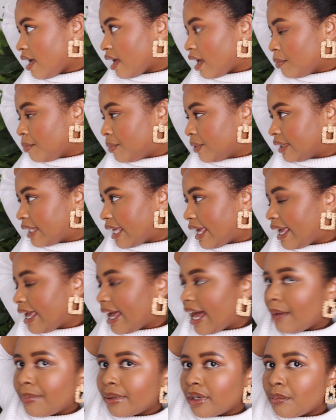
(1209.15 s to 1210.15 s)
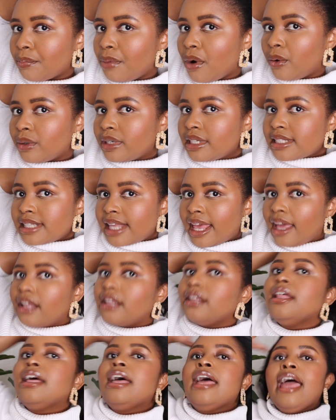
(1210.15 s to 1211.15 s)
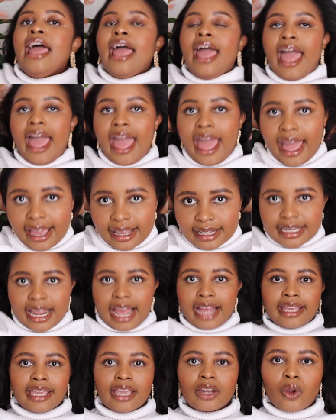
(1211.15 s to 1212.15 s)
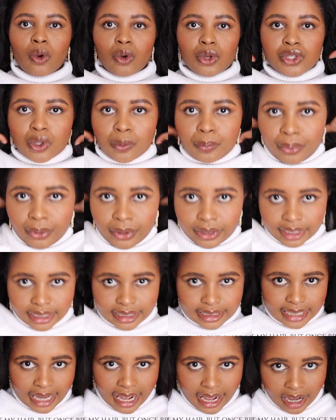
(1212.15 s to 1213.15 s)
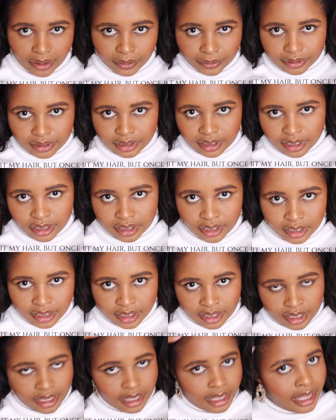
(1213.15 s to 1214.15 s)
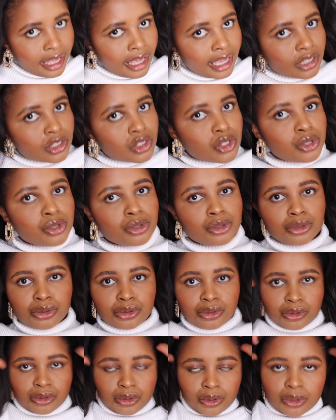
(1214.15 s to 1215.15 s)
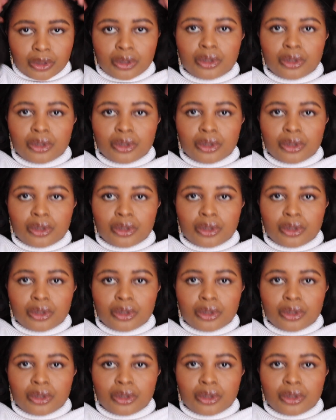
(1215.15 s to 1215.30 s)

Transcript: Can put the hair up in a ponytail, and I can also put it down into